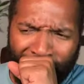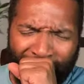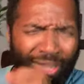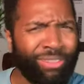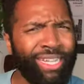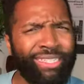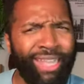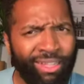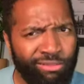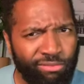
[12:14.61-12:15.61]
Like I
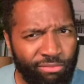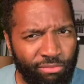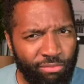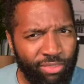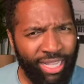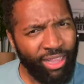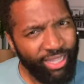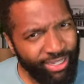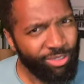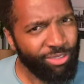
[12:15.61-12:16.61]
want to fight the
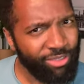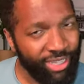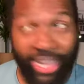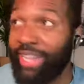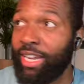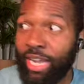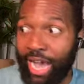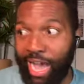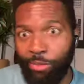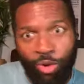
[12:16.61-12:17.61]
virus with the best of
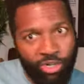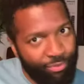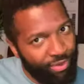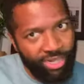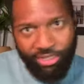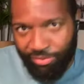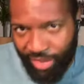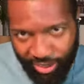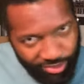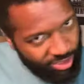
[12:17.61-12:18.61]
them and the rest of them,
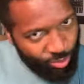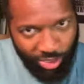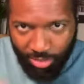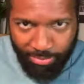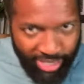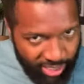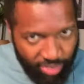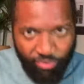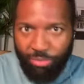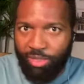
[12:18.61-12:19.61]
but
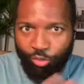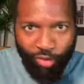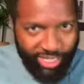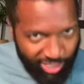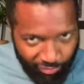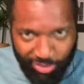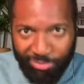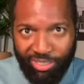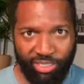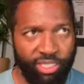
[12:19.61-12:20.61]
even I was like, yo,
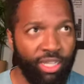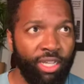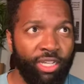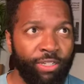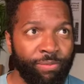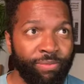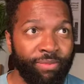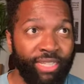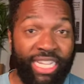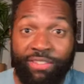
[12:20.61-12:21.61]
civil liberties, yo, what
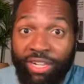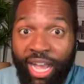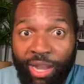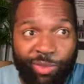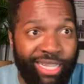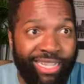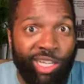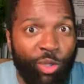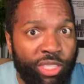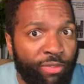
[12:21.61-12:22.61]
about what
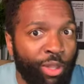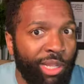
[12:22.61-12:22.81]
about that?